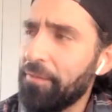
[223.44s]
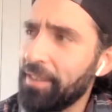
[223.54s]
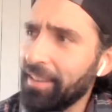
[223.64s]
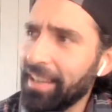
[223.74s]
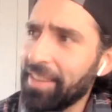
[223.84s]

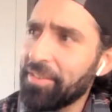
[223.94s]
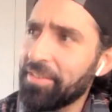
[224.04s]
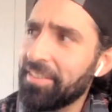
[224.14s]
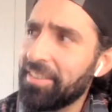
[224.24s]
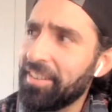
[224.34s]
feel like
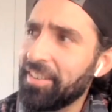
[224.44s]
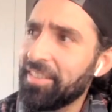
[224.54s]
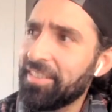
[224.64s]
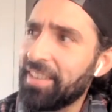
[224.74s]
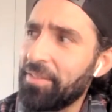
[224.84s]
there
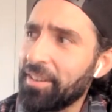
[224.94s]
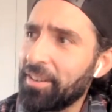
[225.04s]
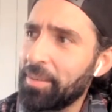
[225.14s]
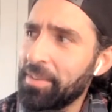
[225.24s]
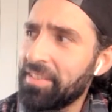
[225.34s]
is stuff that
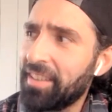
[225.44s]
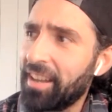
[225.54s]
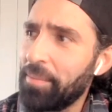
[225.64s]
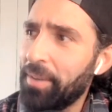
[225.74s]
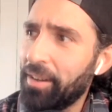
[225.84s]
could be
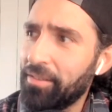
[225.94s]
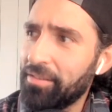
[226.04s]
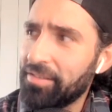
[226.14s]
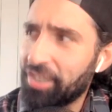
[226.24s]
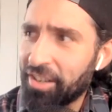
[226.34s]
said
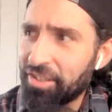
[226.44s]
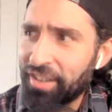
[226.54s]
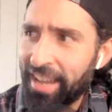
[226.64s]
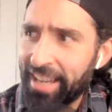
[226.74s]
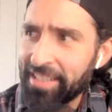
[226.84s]
about Josh
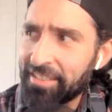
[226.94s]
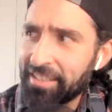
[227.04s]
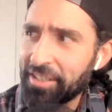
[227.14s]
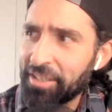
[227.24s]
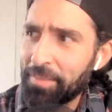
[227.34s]
Gad's
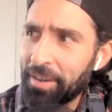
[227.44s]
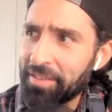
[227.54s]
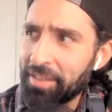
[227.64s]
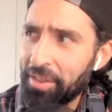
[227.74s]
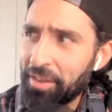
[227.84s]

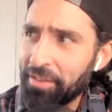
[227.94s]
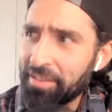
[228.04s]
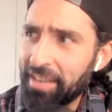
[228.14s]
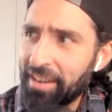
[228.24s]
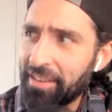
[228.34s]
conspiracy
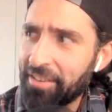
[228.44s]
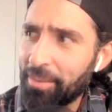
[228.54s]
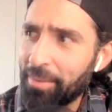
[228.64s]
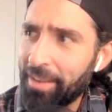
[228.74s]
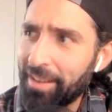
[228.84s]
theorist
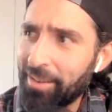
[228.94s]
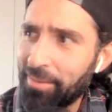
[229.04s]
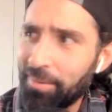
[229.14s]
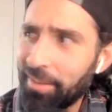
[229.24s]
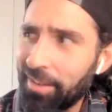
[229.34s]
character, but I
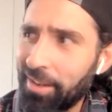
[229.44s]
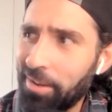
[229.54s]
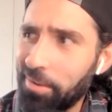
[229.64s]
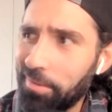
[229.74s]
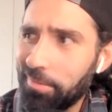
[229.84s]
don't really
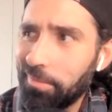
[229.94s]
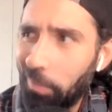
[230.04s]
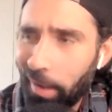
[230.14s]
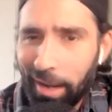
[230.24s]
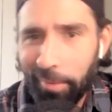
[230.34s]
know
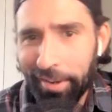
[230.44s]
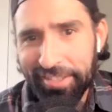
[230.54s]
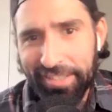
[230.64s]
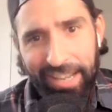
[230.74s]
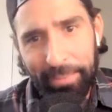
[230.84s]
what I want
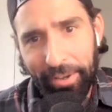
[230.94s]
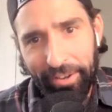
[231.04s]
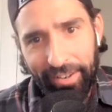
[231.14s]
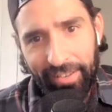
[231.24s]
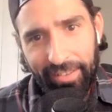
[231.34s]
to say
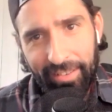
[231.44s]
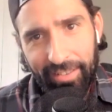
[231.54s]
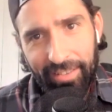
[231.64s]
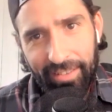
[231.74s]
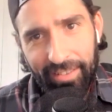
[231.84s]
about it.
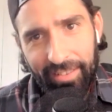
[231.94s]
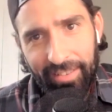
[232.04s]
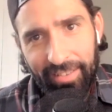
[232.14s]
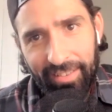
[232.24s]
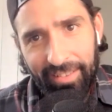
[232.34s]

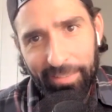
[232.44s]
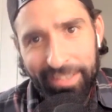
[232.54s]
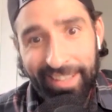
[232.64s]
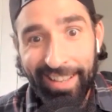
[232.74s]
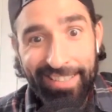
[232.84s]

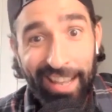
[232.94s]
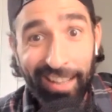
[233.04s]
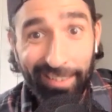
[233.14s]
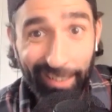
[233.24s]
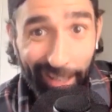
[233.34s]
Besides, I
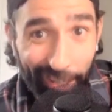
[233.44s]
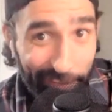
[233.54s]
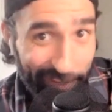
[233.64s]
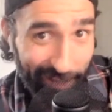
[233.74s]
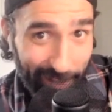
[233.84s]

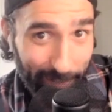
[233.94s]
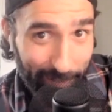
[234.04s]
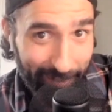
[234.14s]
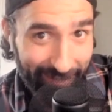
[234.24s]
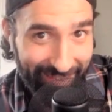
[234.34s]
loved
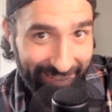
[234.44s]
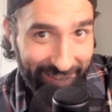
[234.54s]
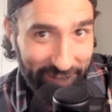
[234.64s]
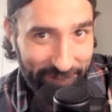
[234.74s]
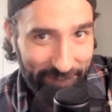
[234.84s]
him
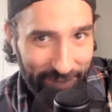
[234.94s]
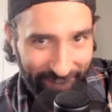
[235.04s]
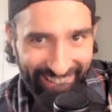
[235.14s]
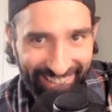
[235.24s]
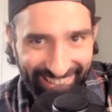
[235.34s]
in this
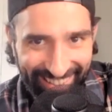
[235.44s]
movie.